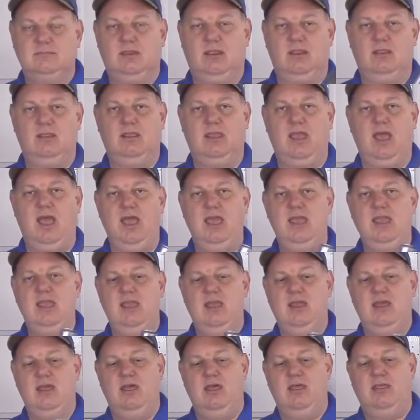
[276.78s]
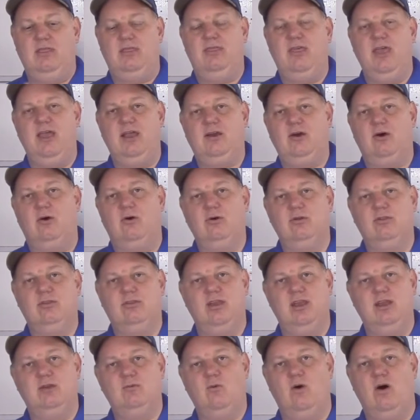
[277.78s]
okay, thick or
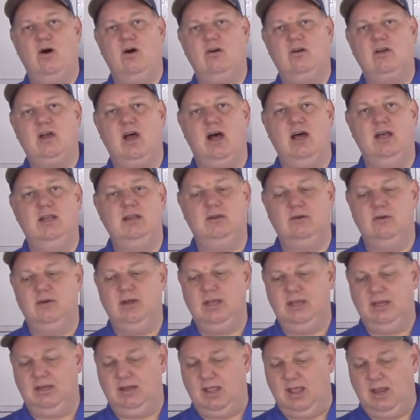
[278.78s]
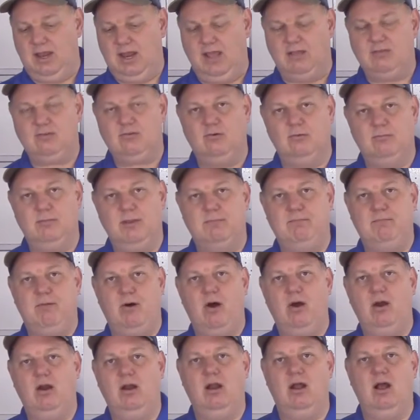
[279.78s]
thin wall conduit, and that's going to be
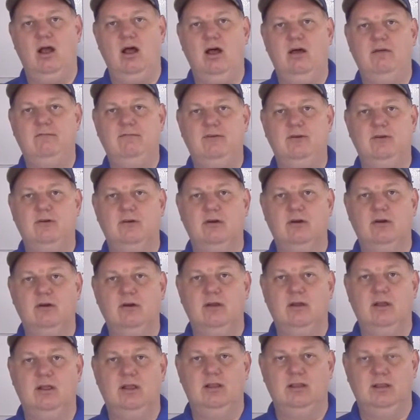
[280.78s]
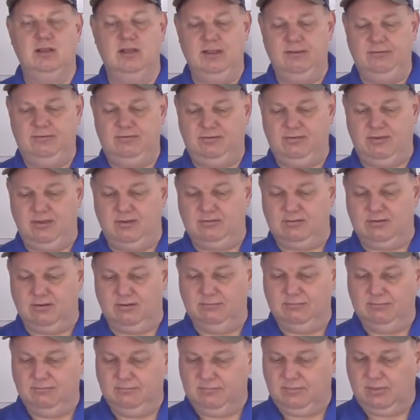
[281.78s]
part of your lift
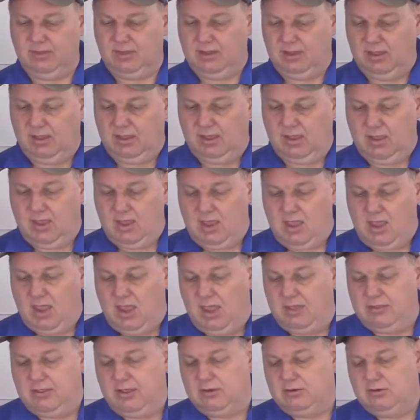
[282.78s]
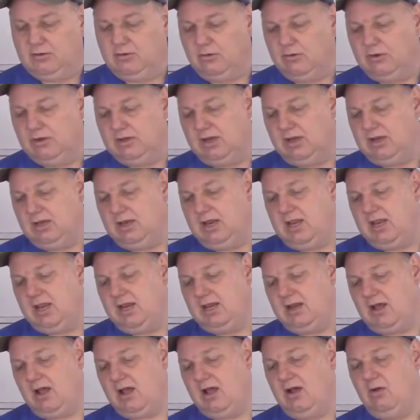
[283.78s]
system. And then you're going to
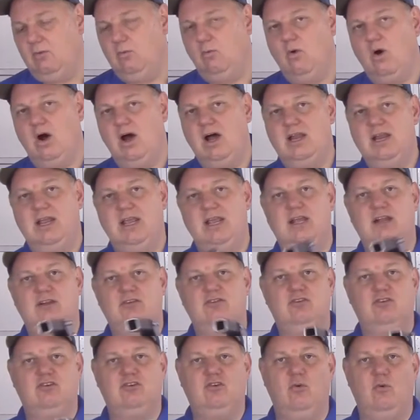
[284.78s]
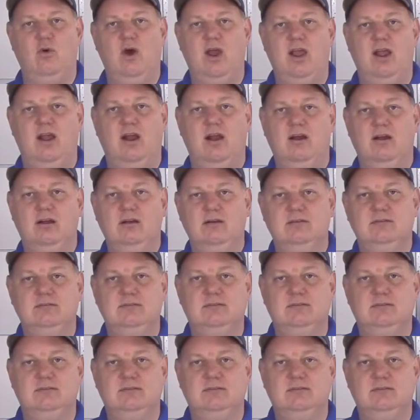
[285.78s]
need a 1-inch square